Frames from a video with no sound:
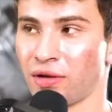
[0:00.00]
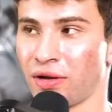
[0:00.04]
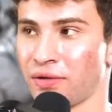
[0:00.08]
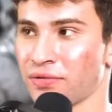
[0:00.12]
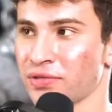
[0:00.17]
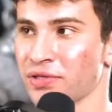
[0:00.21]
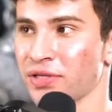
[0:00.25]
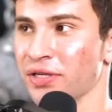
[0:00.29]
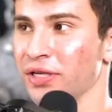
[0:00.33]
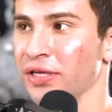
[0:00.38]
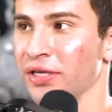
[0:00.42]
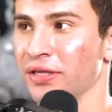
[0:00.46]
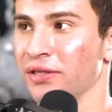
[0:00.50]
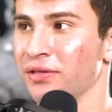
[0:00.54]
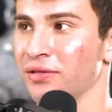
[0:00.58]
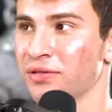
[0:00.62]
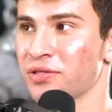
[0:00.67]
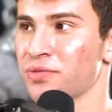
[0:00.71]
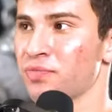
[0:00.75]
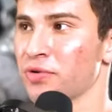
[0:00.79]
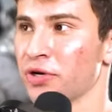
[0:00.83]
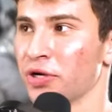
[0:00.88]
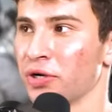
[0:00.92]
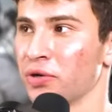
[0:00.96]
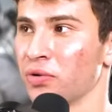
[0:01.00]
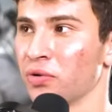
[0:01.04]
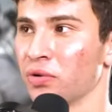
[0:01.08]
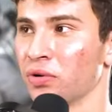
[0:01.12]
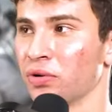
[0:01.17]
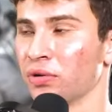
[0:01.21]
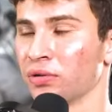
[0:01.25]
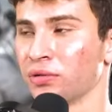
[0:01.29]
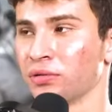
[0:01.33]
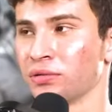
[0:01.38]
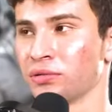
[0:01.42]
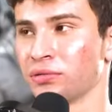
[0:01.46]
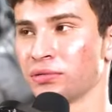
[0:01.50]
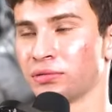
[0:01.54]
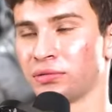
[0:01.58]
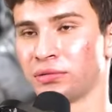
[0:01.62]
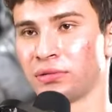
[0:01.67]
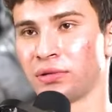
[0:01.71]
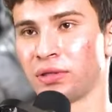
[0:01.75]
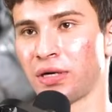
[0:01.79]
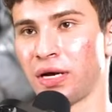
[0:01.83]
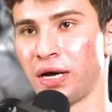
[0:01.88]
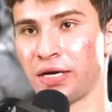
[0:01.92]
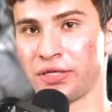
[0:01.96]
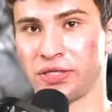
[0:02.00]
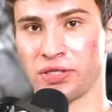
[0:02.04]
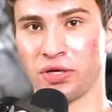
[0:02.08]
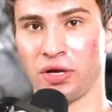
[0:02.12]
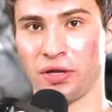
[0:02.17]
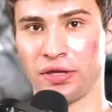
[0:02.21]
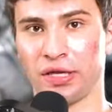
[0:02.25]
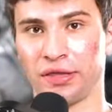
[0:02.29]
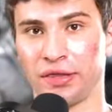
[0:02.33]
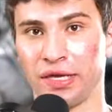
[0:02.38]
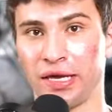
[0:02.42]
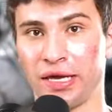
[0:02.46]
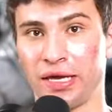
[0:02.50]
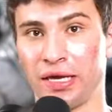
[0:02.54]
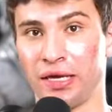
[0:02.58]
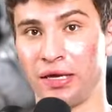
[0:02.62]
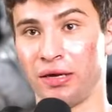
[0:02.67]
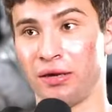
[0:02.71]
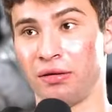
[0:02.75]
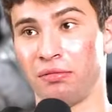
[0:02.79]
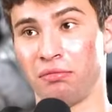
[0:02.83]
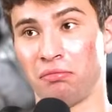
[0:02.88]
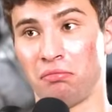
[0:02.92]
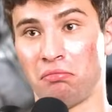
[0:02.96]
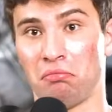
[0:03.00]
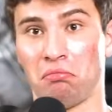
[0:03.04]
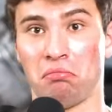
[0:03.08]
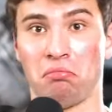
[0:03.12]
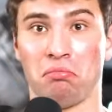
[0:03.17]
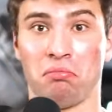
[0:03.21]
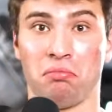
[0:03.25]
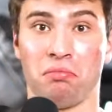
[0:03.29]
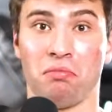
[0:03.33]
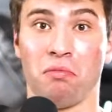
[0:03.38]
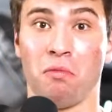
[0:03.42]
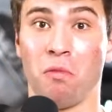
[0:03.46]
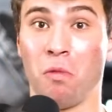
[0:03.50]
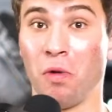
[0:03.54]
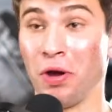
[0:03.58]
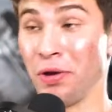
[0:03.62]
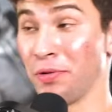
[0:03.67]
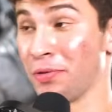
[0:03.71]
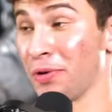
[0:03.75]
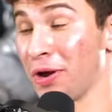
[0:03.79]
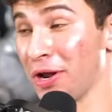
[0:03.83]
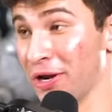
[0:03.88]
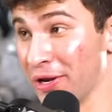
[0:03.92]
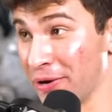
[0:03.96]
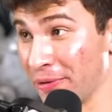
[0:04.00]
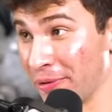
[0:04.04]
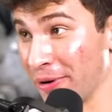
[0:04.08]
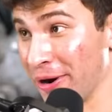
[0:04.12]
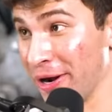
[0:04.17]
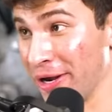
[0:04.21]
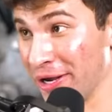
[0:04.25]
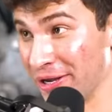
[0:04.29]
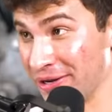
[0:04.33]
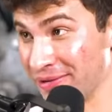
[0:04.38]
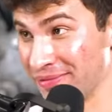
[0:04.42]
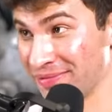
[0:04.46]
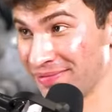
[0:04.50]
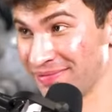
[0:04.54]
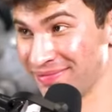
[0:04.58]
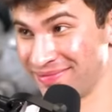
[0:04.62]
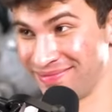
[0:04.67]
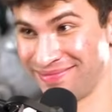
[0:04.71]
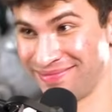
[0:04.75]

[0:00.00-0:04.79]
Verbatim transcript: I was like, it's pretty cool. Yeah. I saw that they went running right.